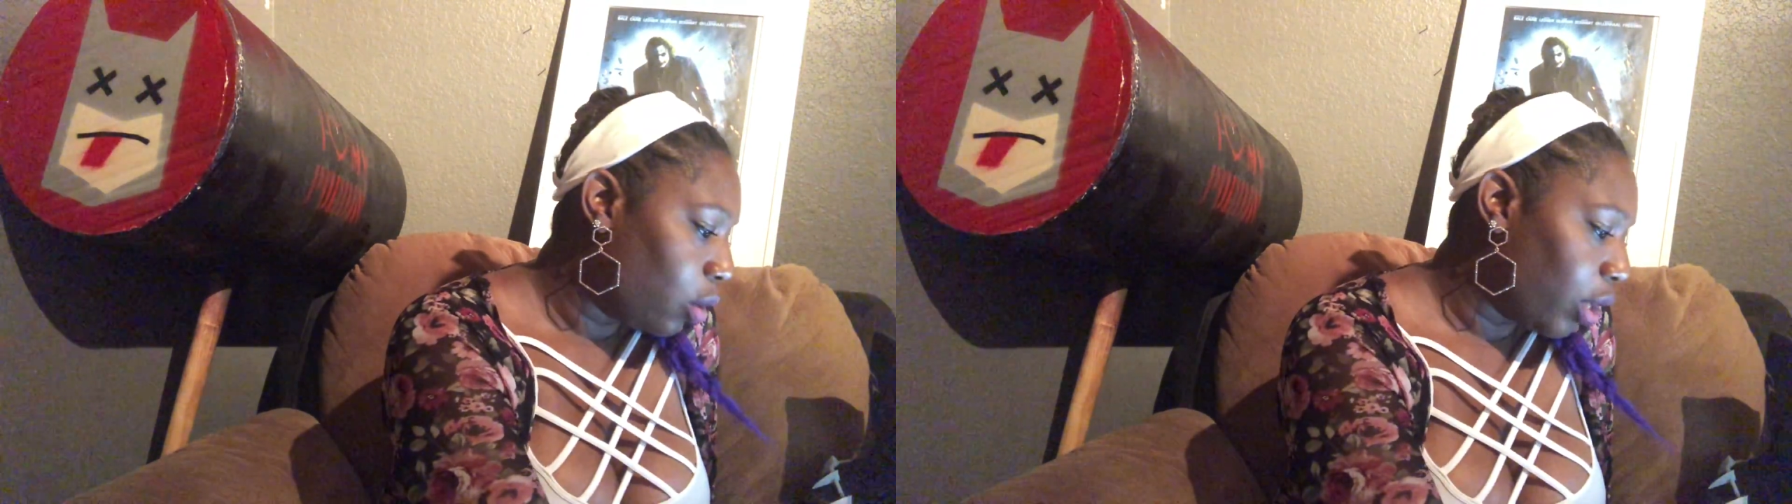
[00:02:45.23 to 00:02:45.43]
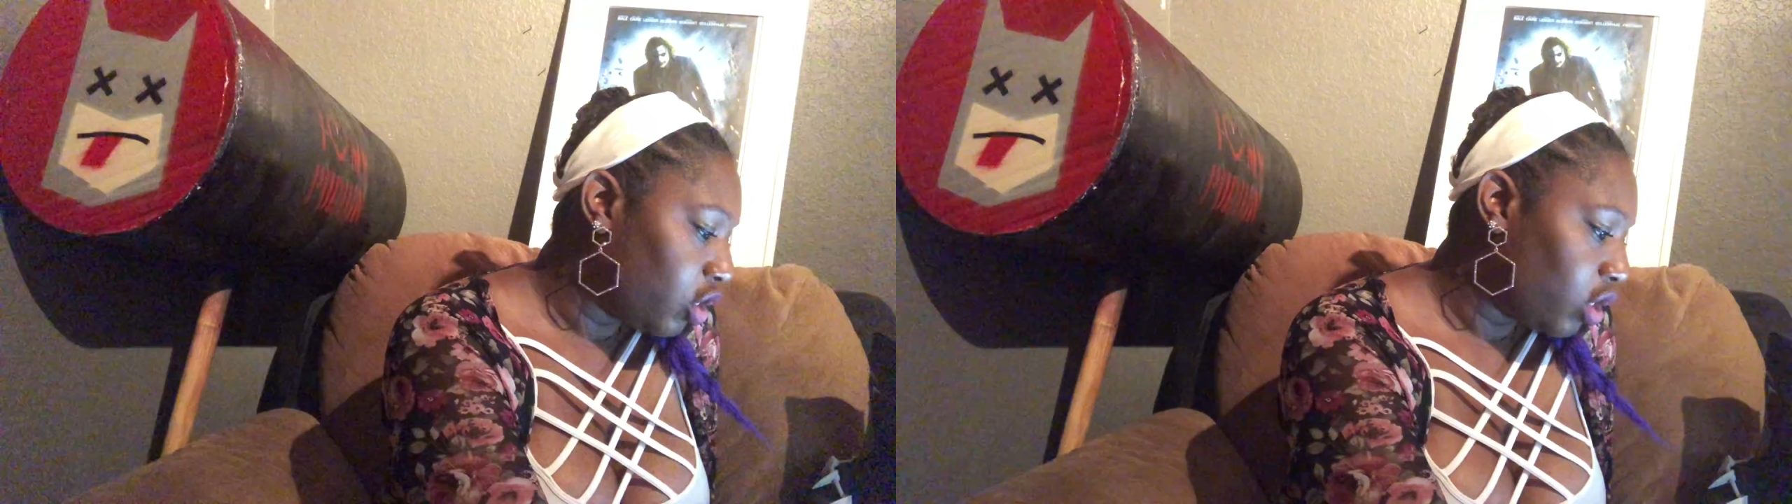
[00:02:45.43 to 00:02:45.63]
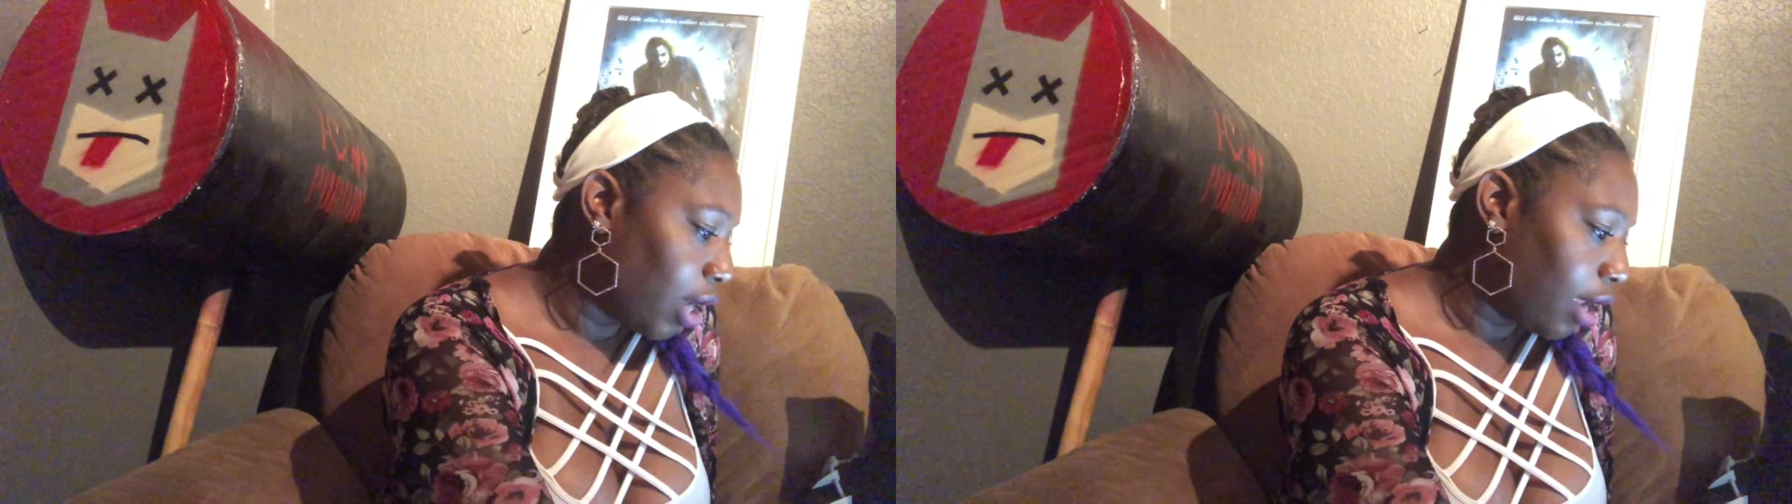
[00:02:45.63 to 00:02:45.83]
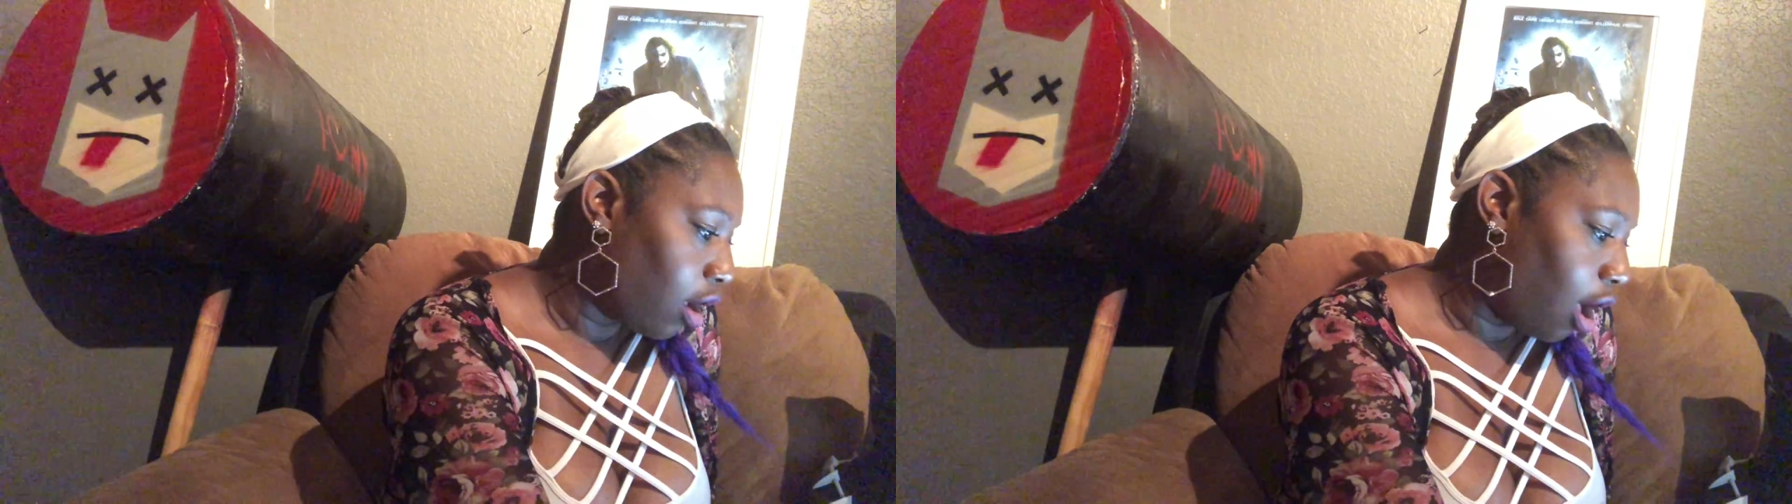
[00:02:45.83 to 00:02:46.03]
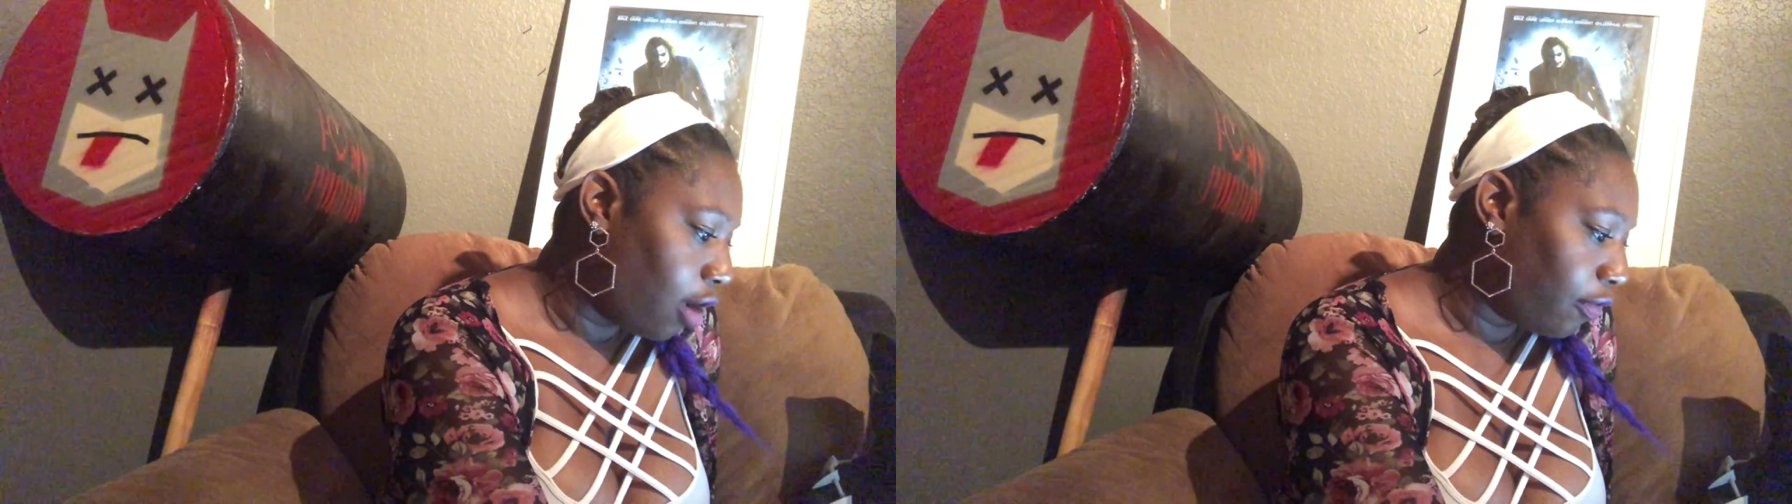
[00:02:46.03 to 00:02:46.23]
Question I
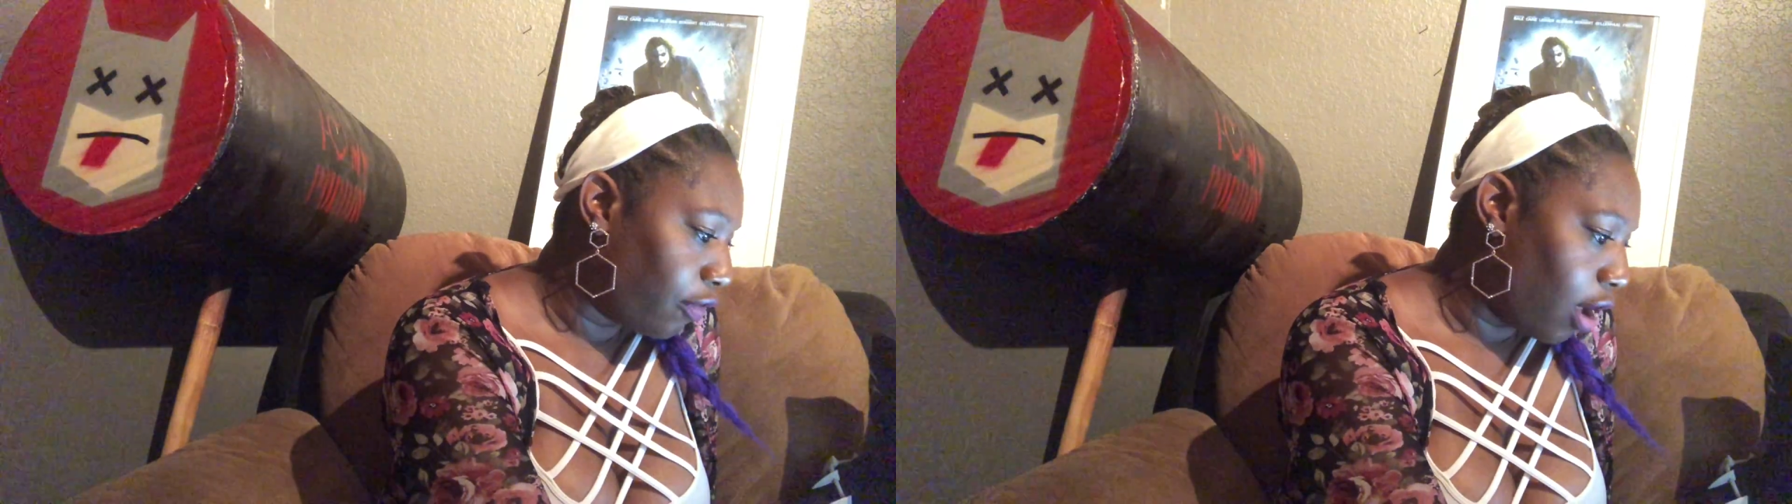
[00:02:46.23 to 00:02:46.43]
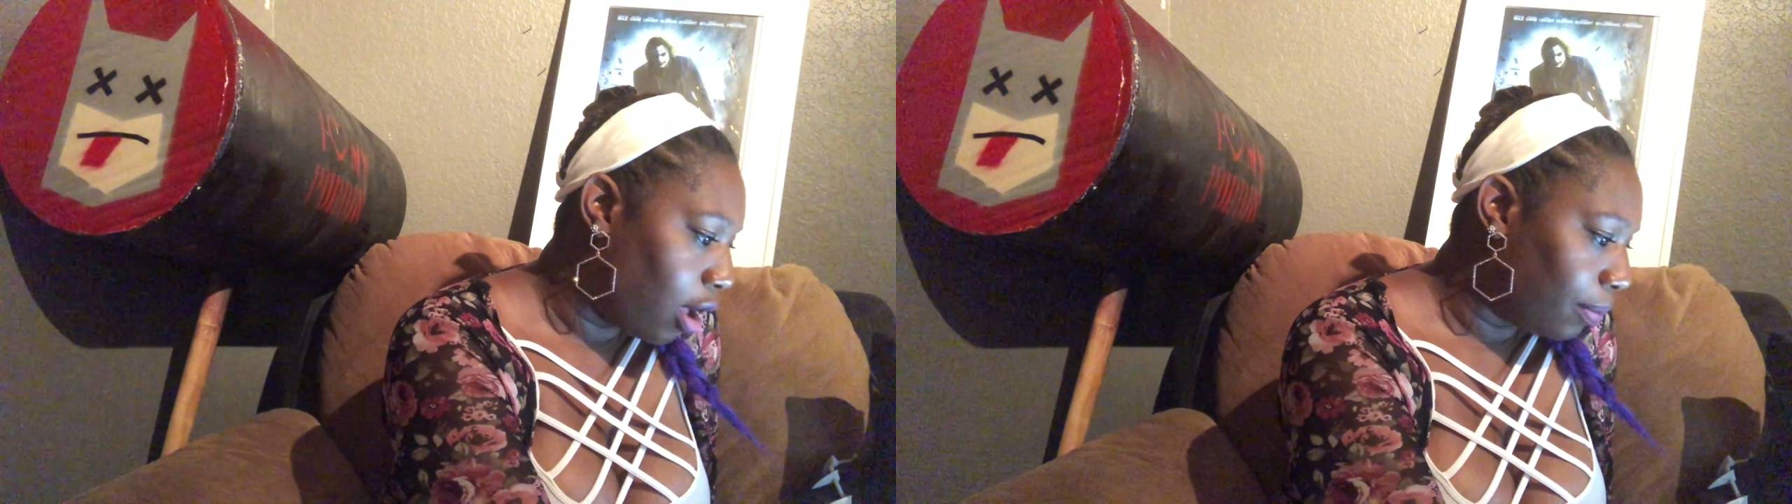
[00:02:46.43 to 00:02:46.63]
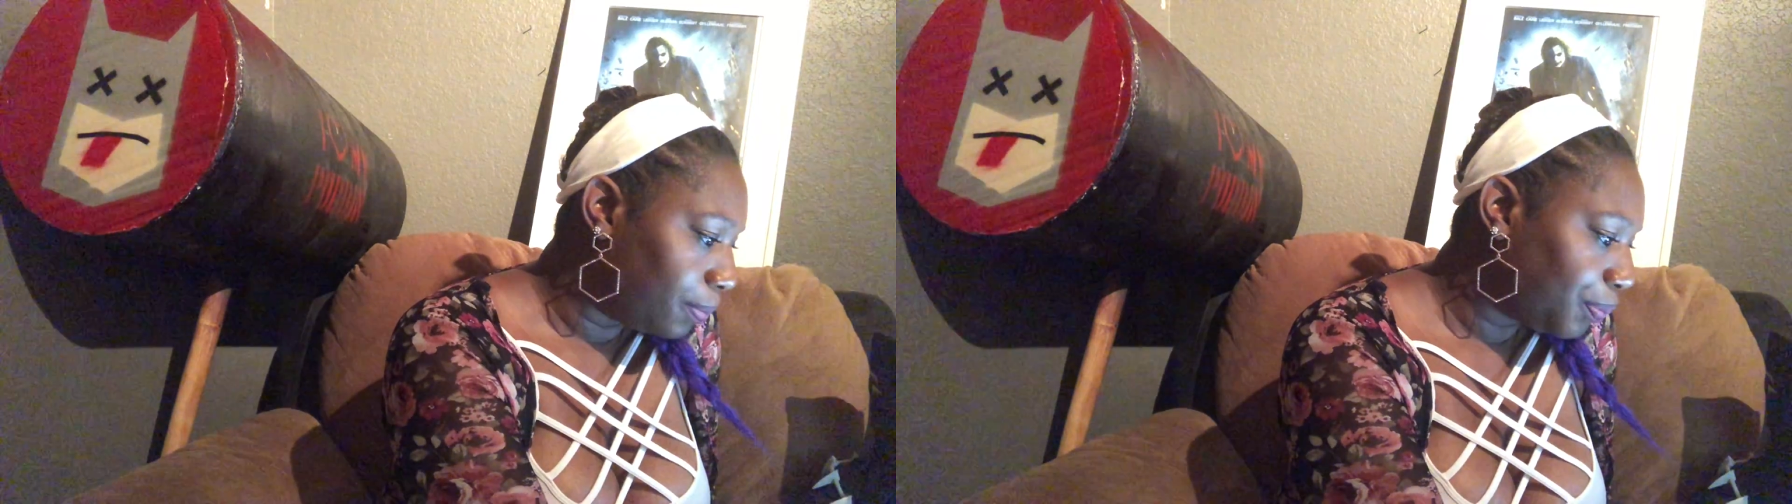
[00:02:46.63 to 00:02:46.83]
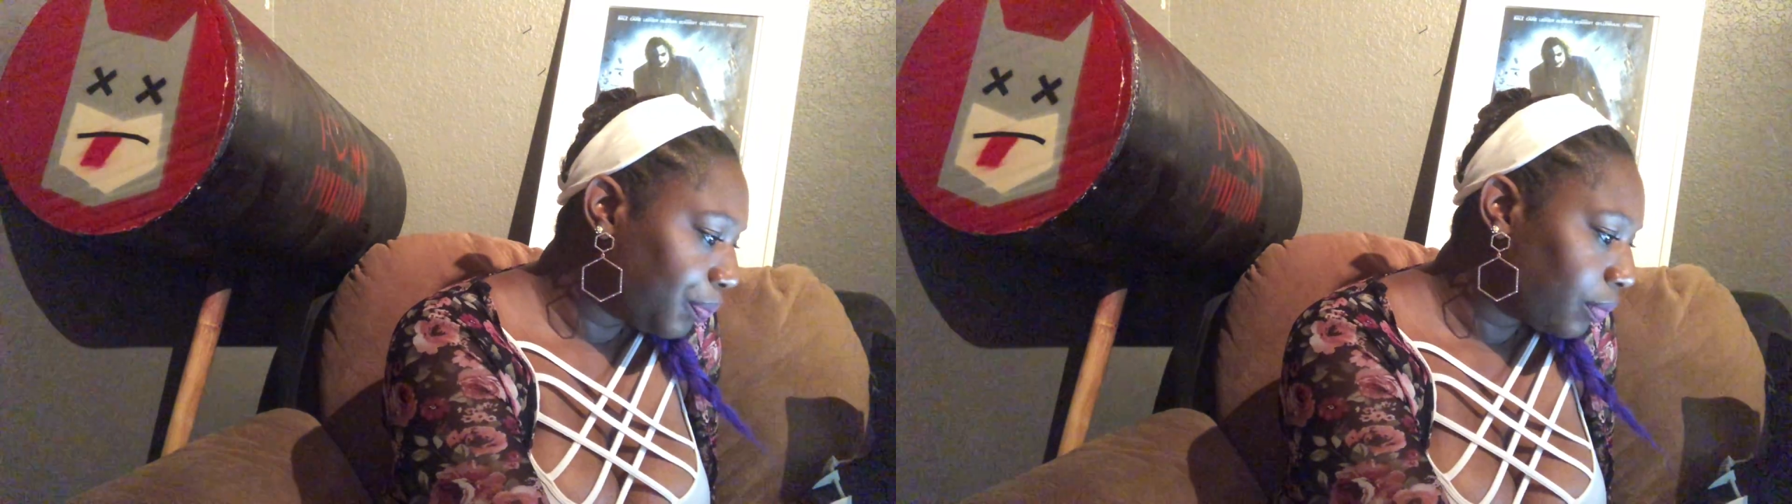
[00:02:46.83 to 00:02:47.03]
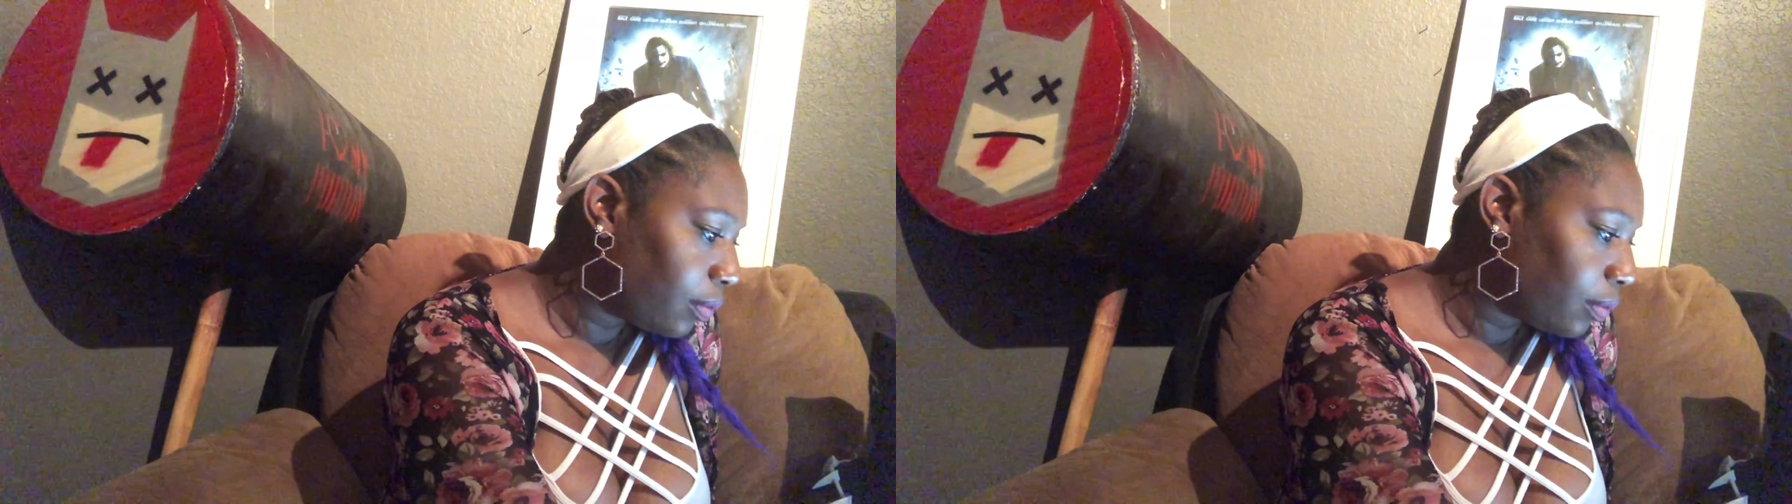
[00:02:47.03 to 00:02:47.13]
got from